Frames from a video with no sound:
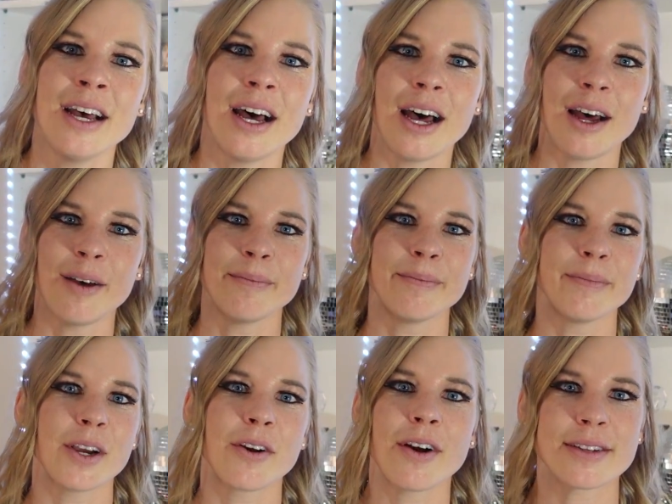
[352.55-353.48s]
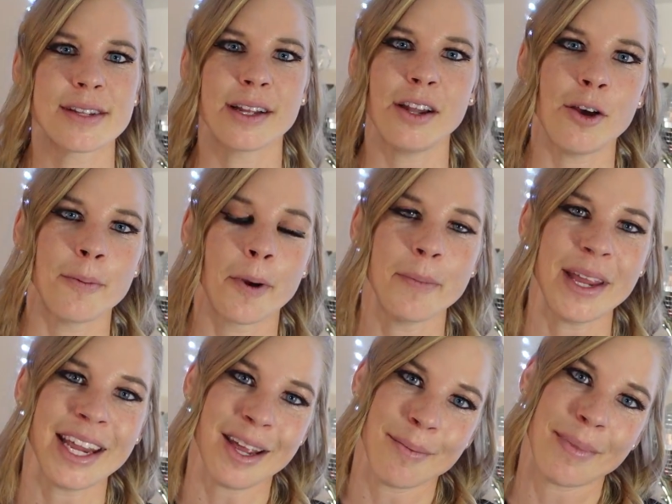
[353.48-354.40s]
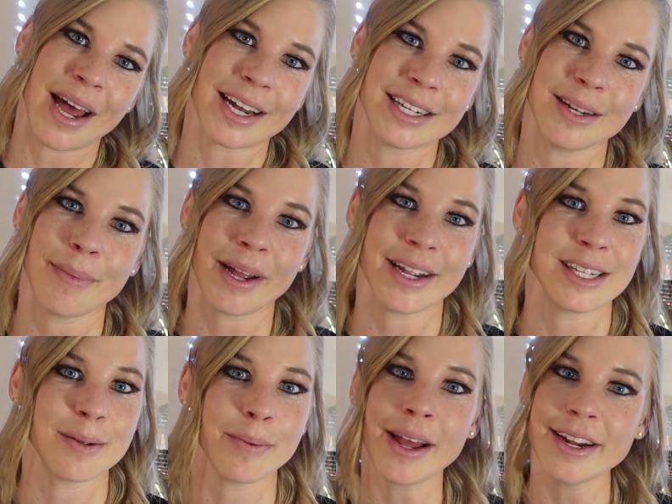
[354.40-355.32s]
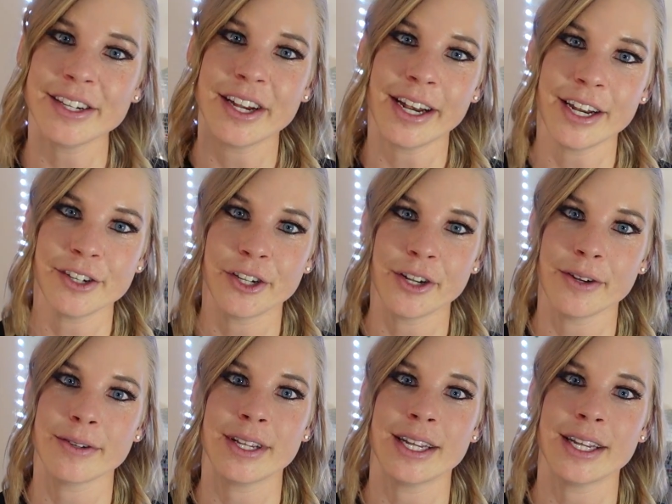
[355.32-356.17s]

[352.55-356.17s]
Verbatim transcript: um, across the globe are being impacted by supply chain issues.